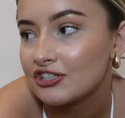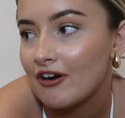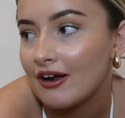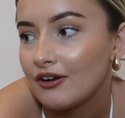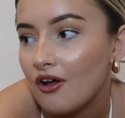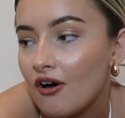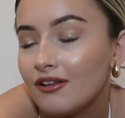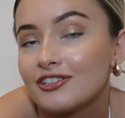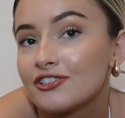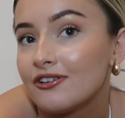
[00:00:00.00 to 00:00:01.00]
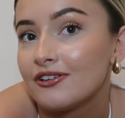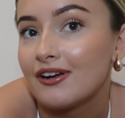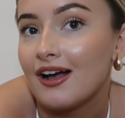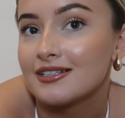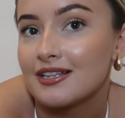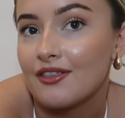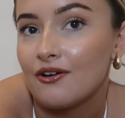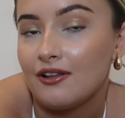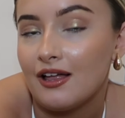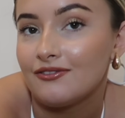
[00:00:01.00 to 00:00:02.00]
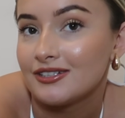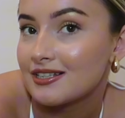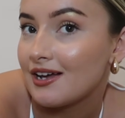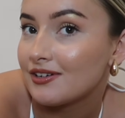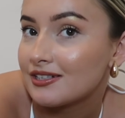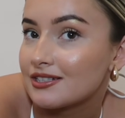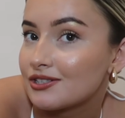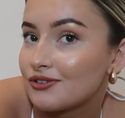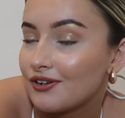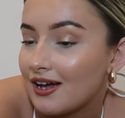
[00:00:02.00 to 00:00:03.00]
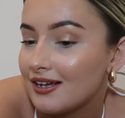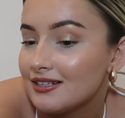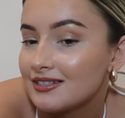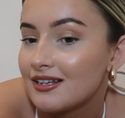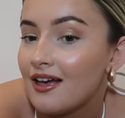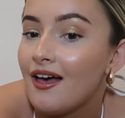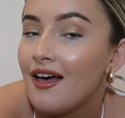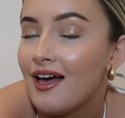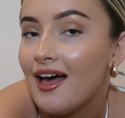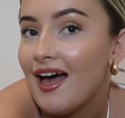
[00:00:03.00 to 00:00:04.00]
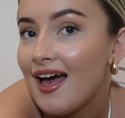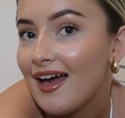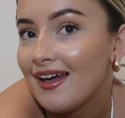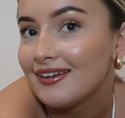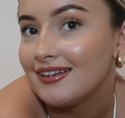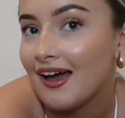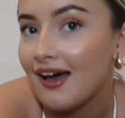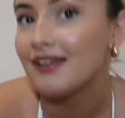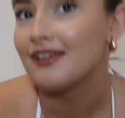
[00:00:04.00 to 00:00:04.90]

try on haul and show you guys like the whole outfit together, because it's so nice. Yeah, I